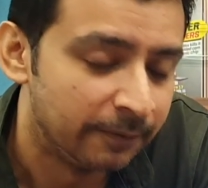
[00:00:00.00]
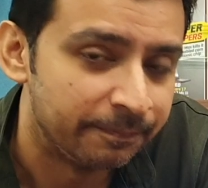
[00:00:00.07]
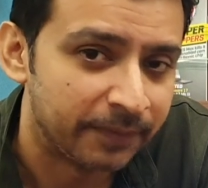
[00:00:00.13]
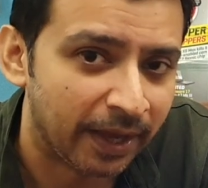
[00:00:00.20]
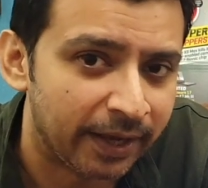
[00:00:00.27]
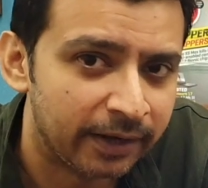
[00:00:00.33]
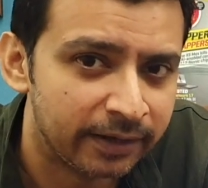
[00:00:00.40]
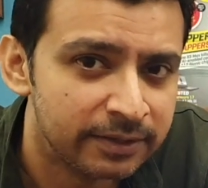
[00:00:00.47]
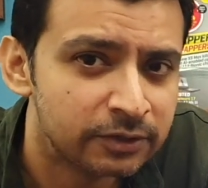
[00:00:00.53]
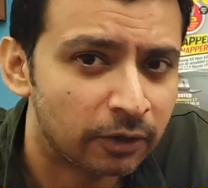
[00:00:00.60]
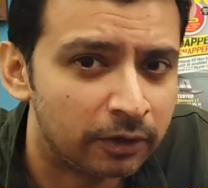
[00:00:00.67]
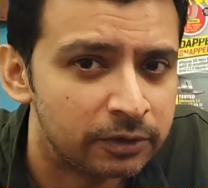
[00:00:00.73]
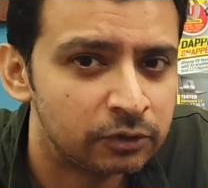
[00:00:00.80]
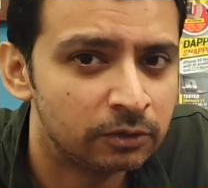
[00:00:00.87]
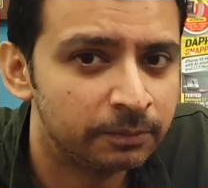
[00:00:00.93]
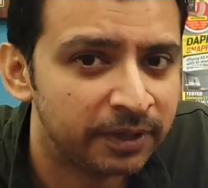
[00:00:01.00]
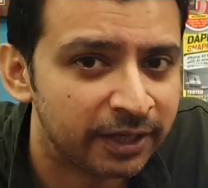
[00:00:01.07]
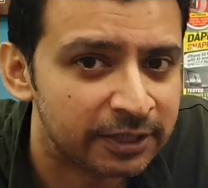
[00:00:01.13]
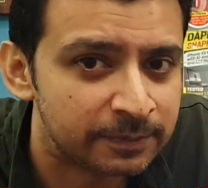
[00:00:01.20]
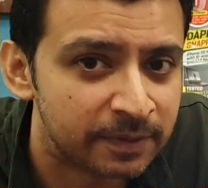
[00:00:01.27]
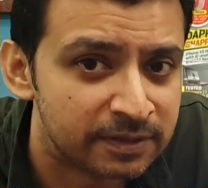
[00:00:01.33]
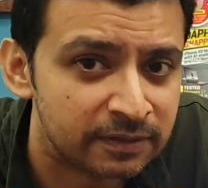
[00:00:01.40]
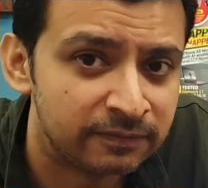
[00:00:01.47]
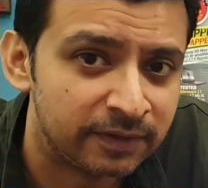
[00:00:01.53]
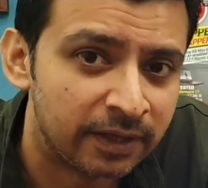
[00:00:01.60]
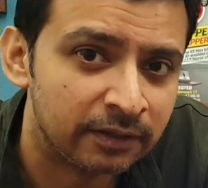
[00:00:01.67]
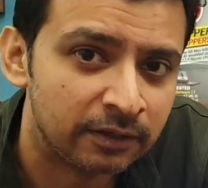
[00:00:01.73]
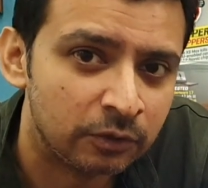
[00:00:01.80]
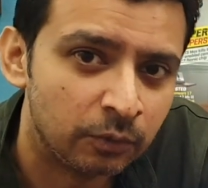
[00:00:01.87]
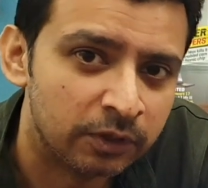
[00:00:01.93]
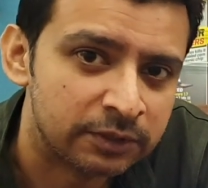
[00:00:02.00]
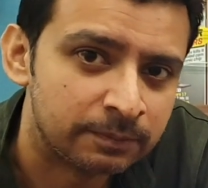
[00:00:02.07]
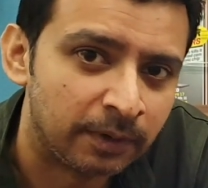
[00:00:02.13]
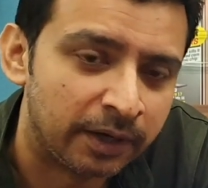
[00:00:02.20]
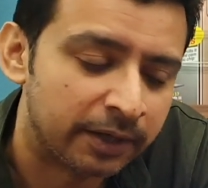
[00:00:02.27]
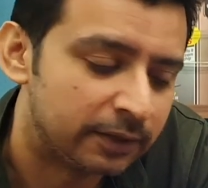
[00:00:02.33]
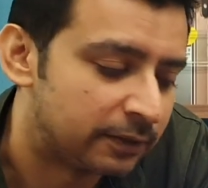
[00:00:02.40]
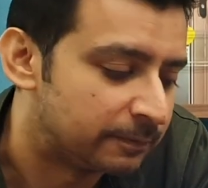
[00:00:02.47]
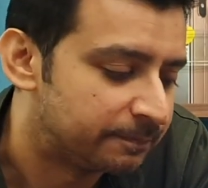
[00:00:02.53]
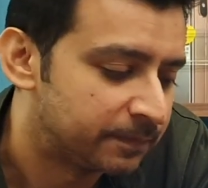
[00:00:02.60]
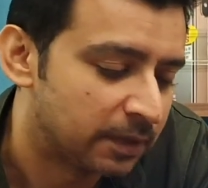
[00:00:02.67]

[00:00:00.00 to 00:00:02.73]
And it is also a bit expensive than the US market.